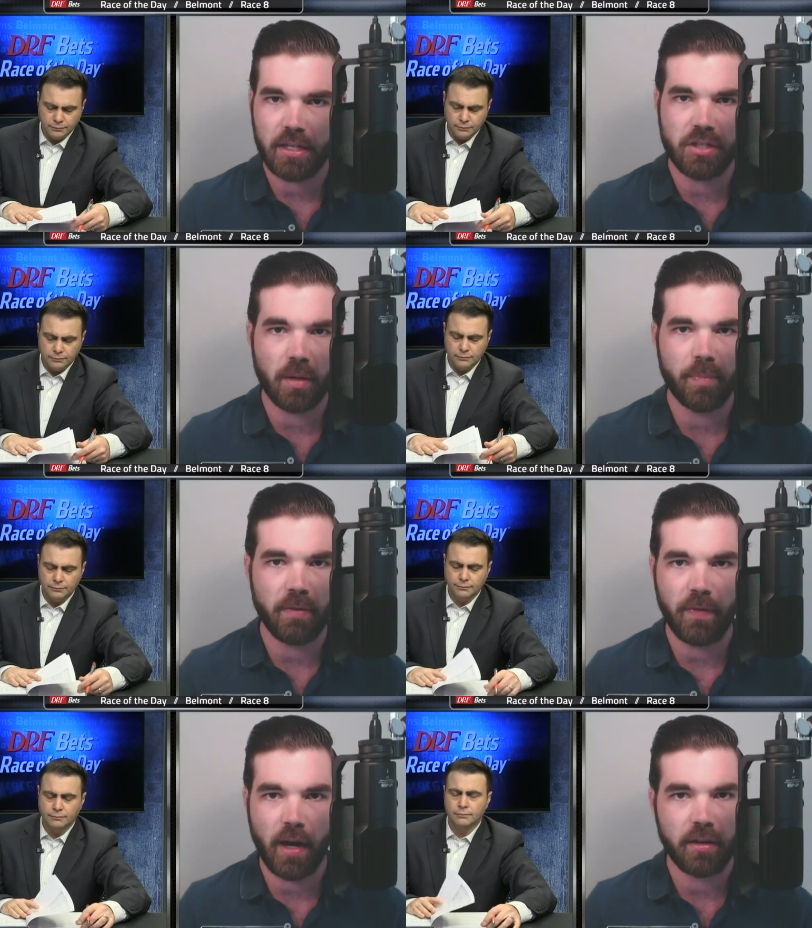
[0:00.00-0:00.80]
Speaker 1: jump
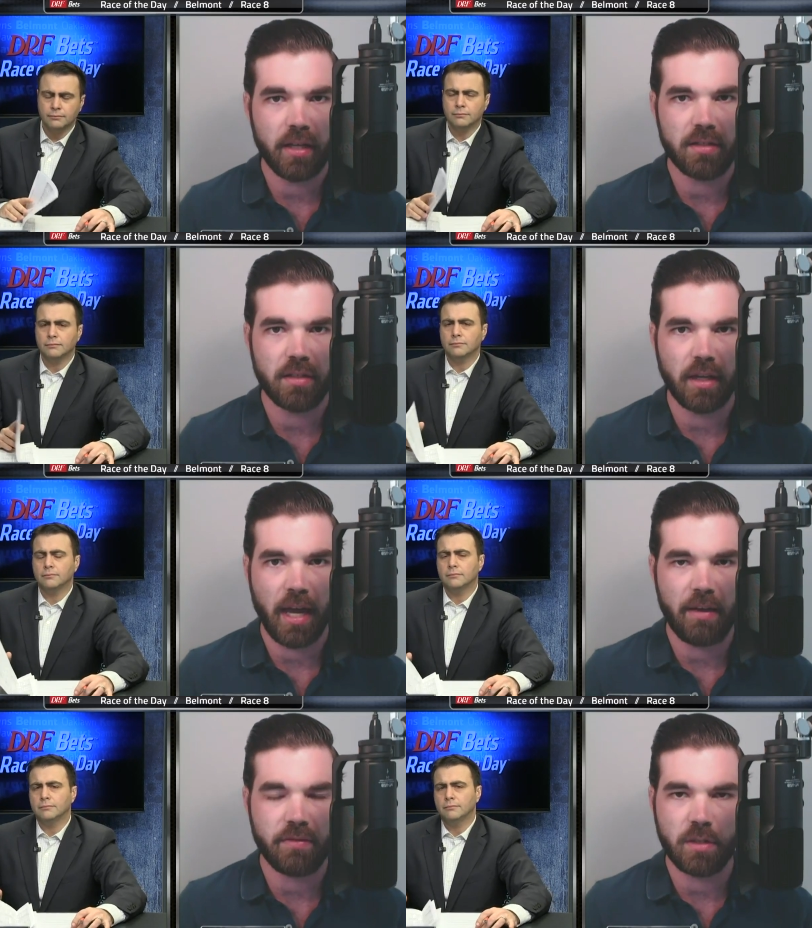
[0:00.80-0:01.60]
that Fire Key is going to
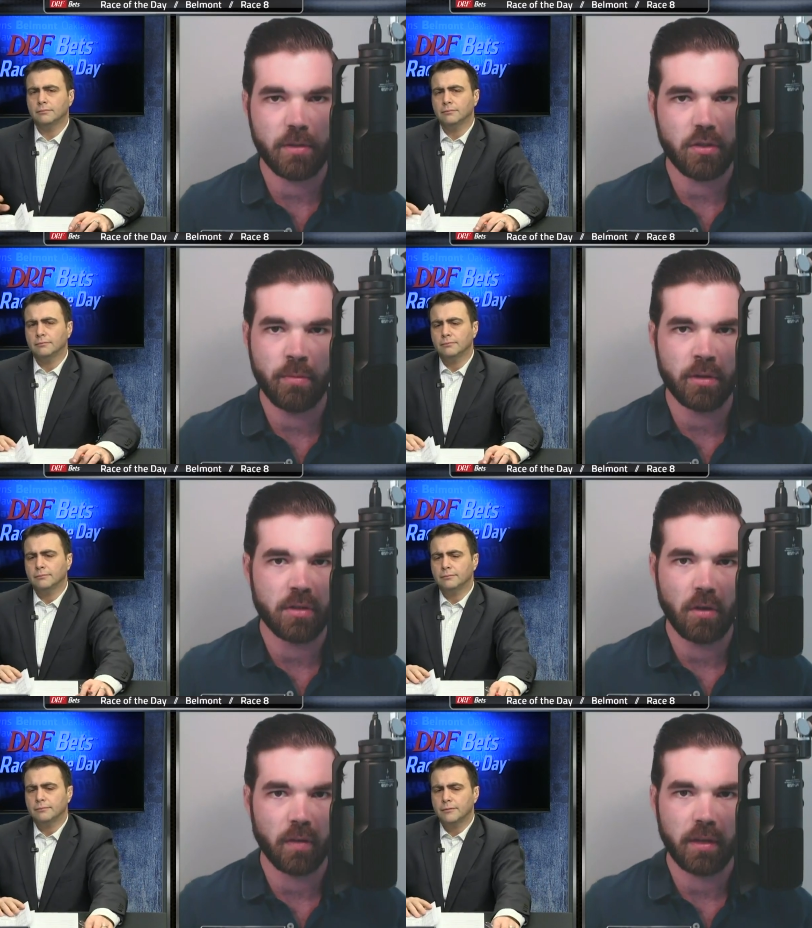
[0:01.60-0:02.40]
have is going to be too much
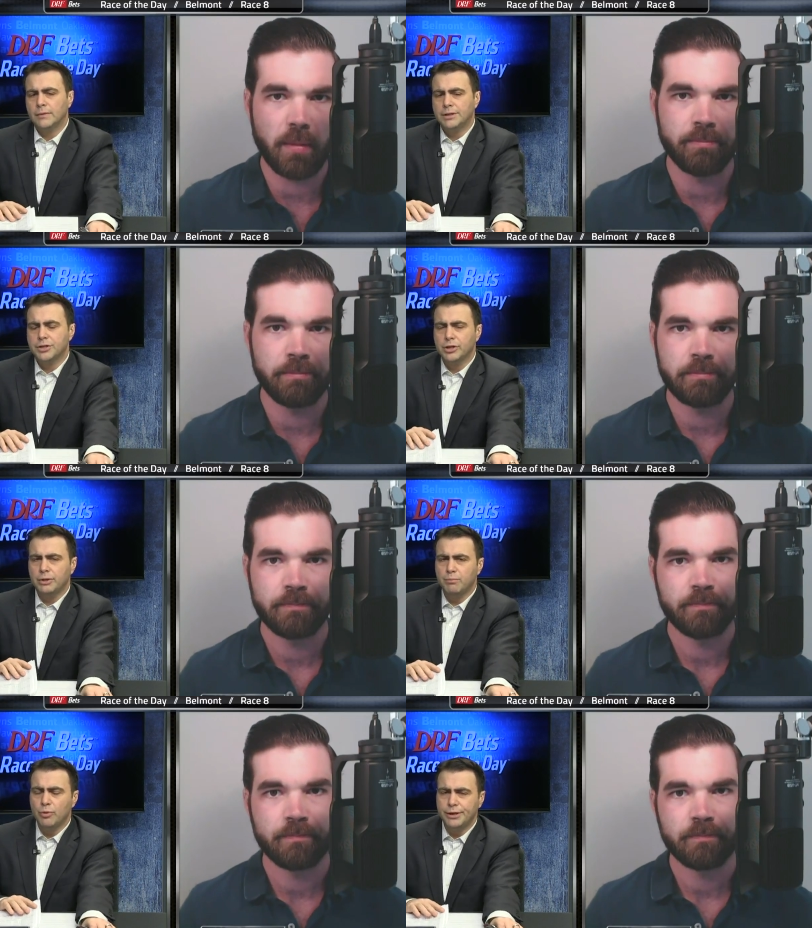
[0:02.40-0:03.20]
to overcome.
Speaker 2: It's a
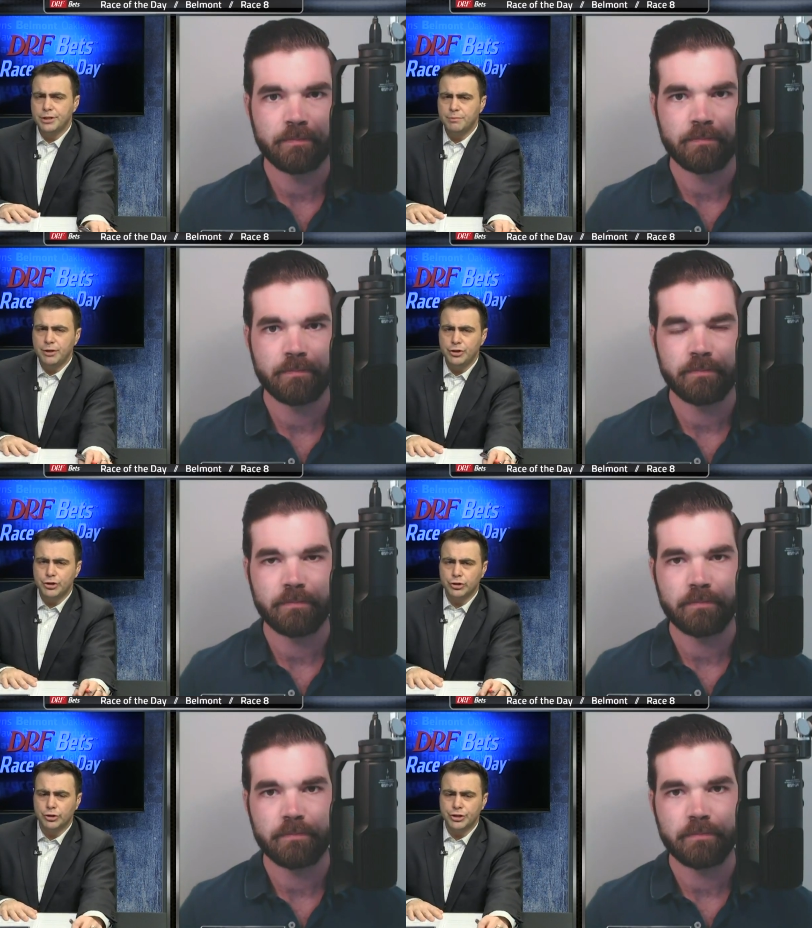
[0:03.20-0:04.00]
good point to be
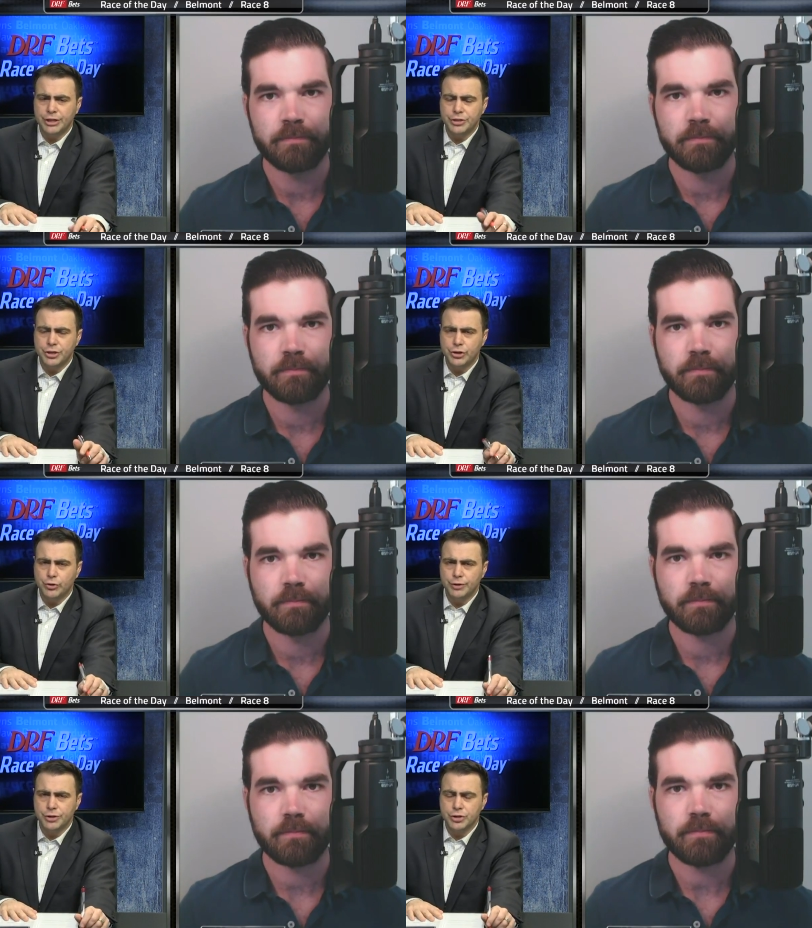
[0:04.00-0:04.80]
sure. J.C.'s
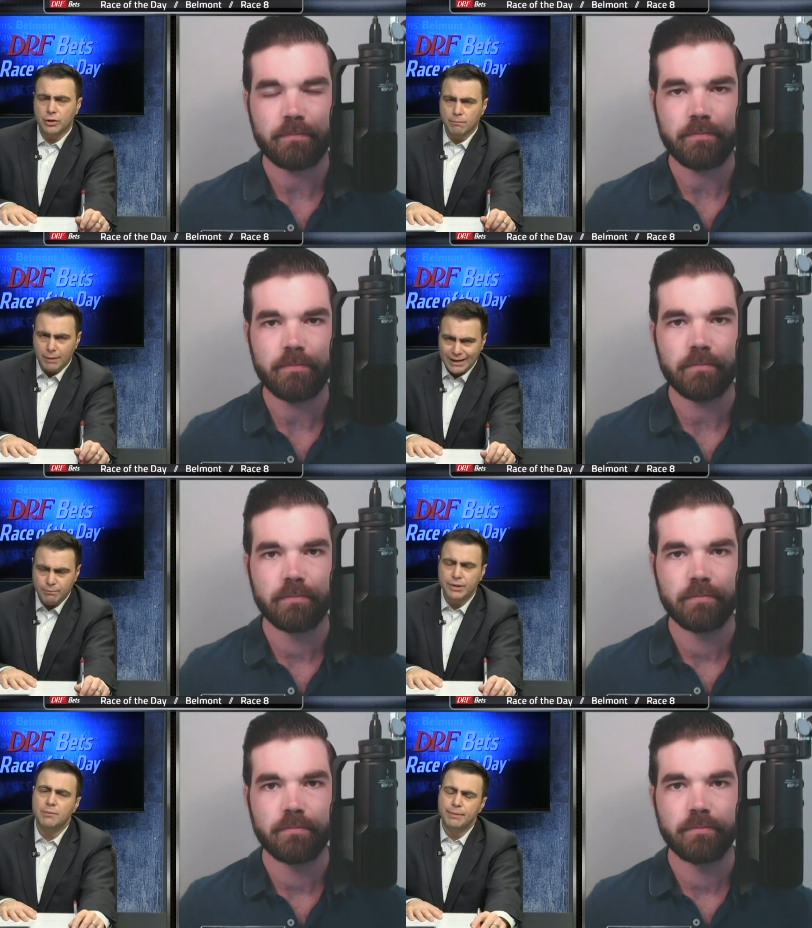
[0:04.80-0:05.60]
Shooting Star
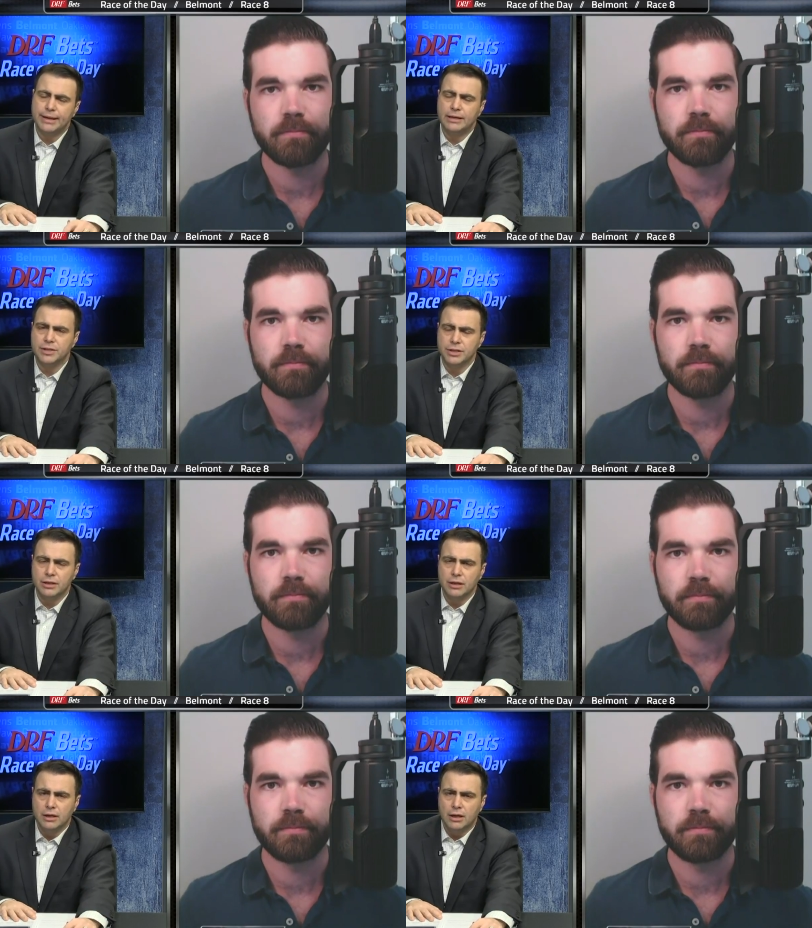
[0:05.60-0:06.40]
might be up against
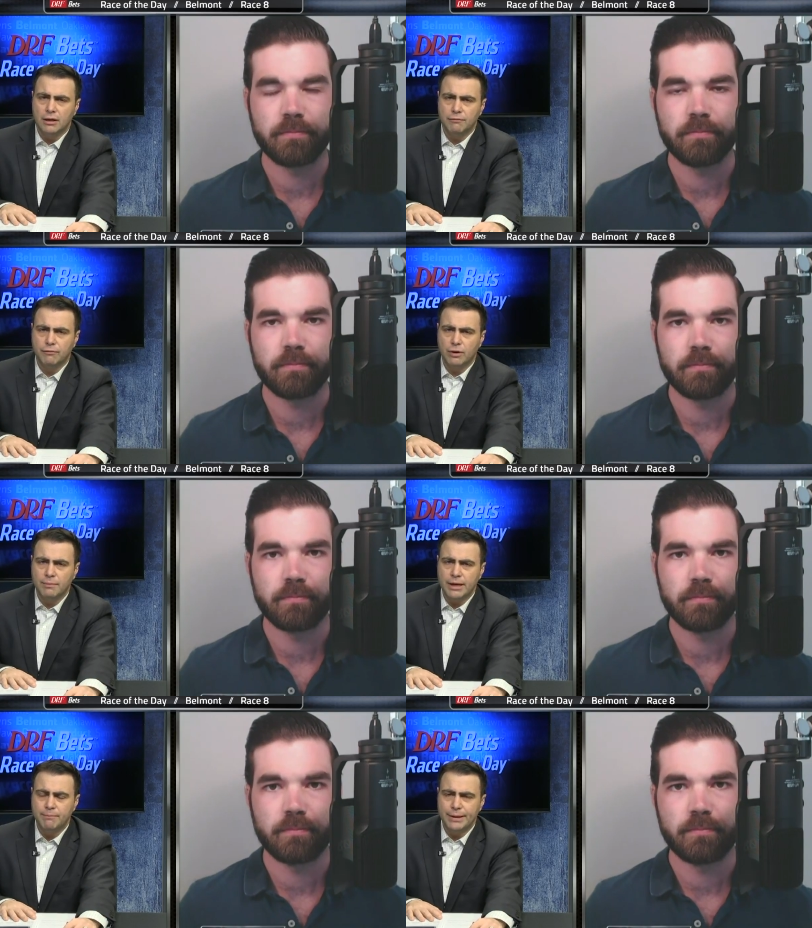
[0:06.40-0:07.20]
it uh,
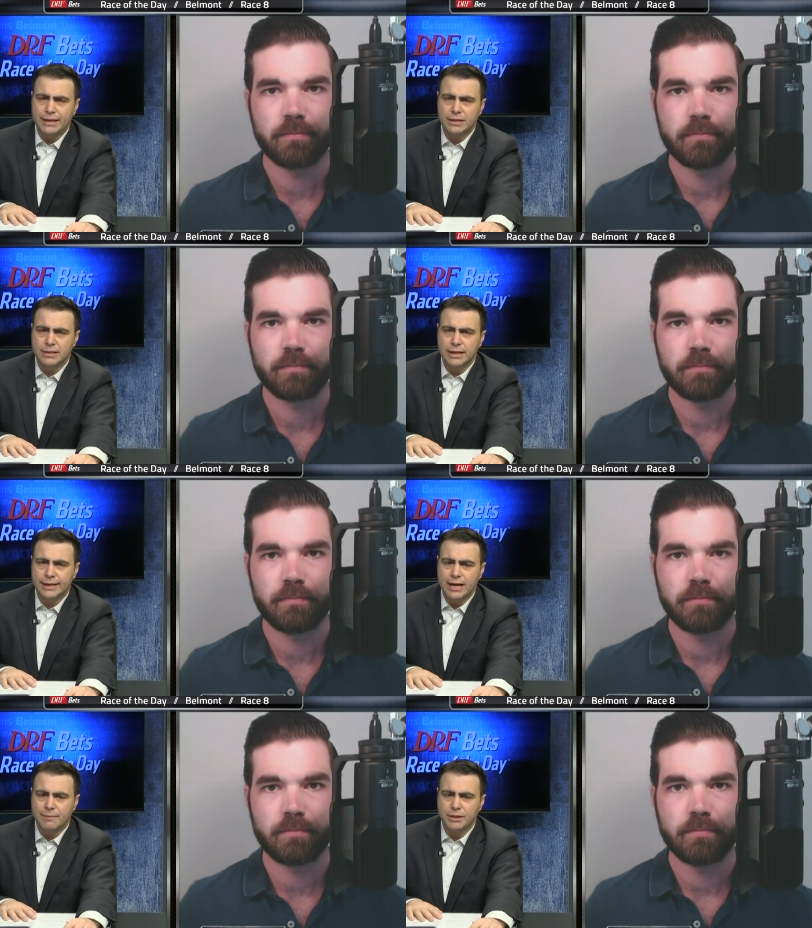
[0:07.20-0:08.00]
from a pace
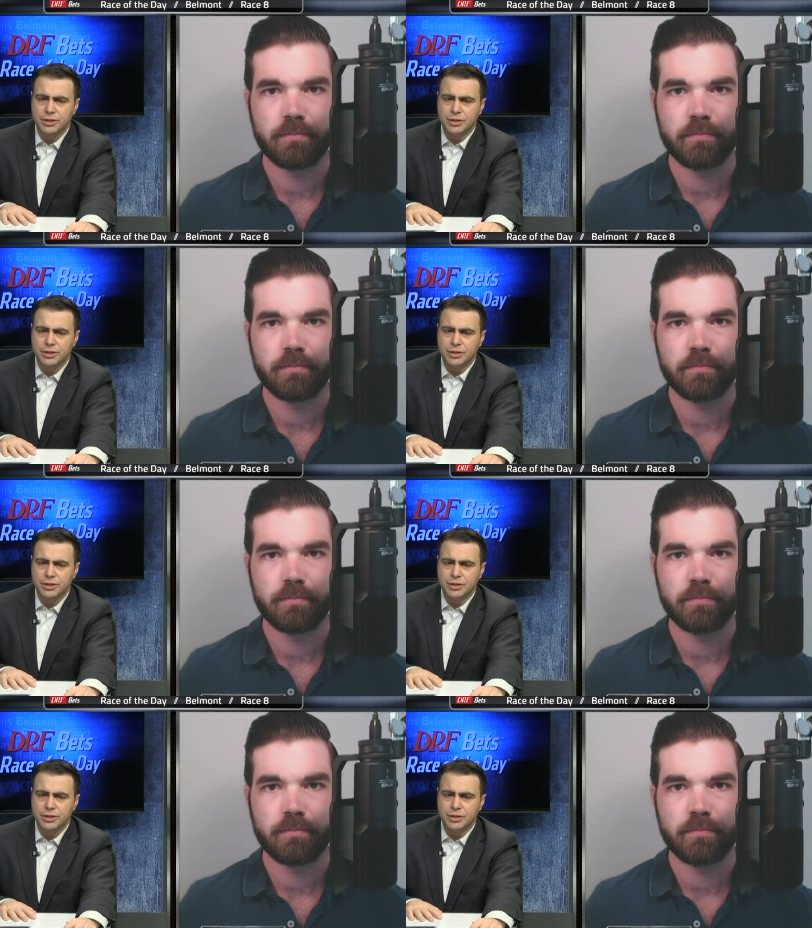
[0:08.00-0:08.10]
dynamic